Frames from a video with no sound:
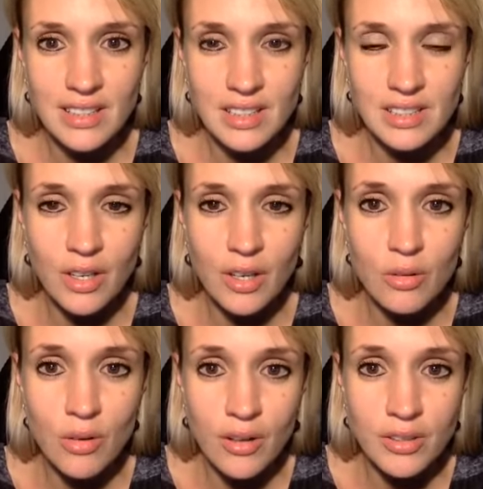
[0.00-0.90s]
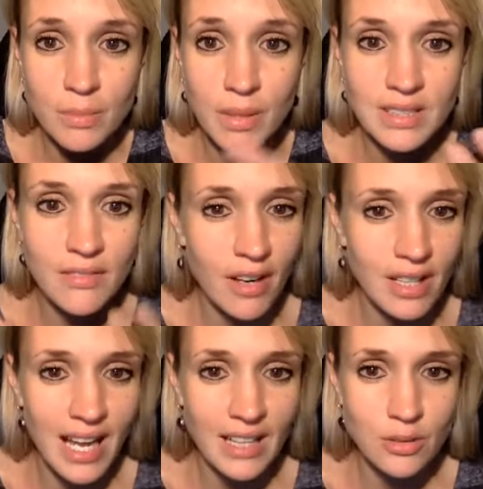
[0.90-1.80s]
It's so engrossed, but it's a
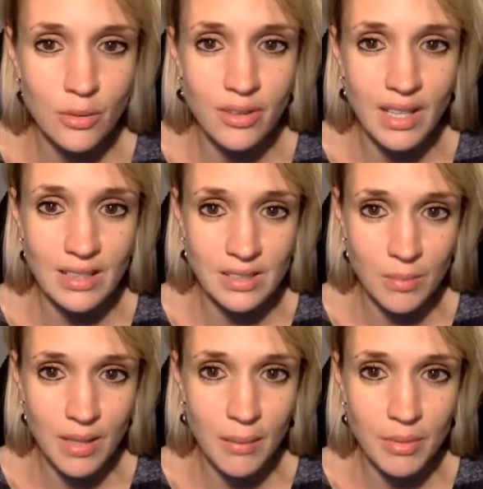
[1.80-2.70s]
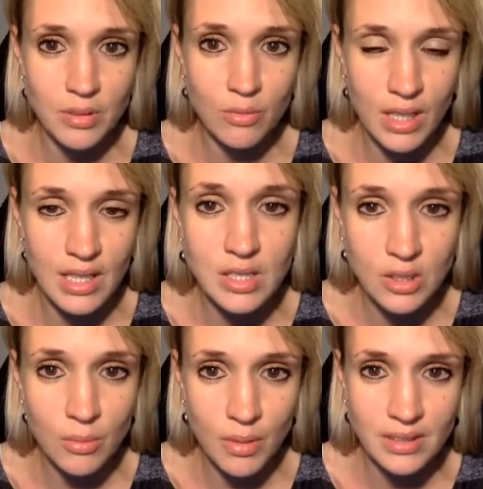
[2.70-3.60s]
very natural thing to be able to read
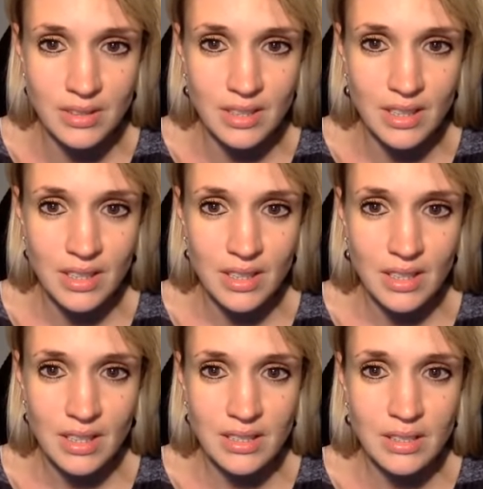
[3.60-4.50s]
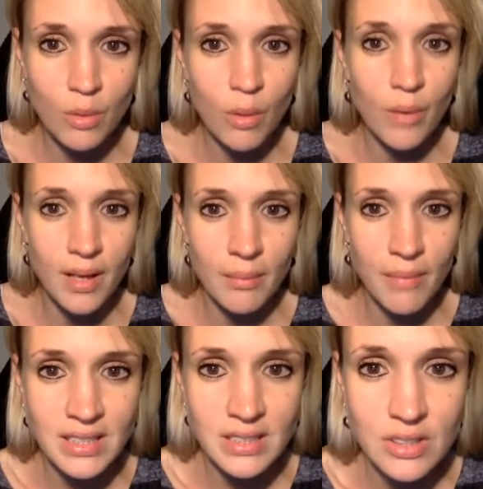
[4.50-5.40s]
humans. This is what we're
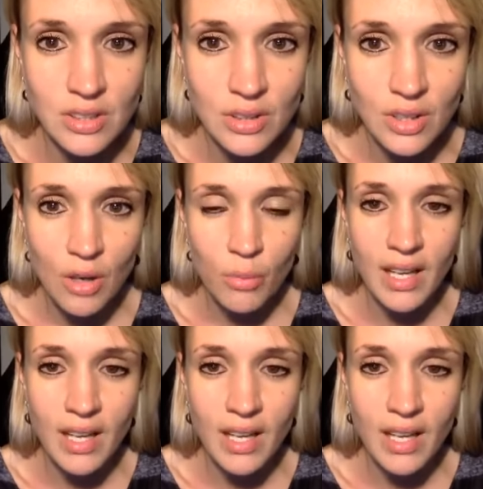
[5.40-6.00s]
meant to do.